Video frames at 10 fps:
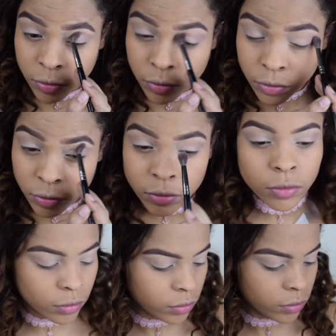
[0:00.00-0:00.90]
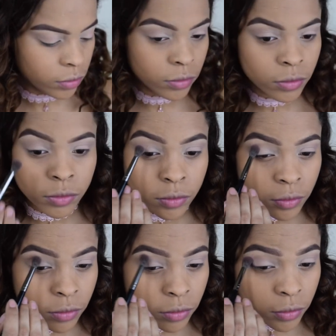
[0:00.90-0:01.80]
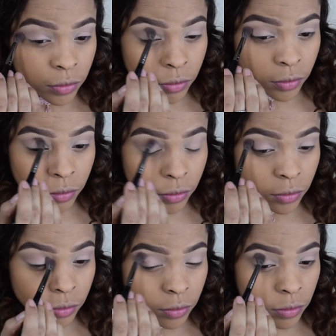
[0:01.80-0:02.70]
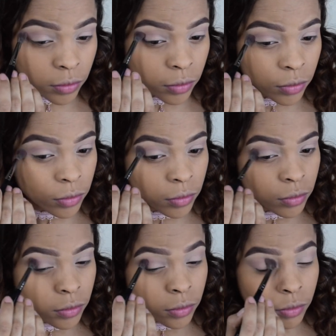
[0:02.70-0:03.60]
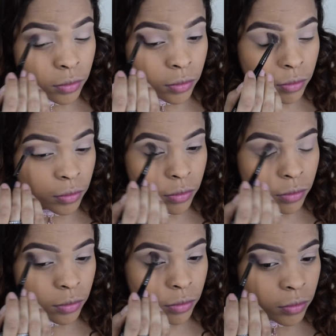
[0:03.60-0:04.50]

No one is speaking in this clip.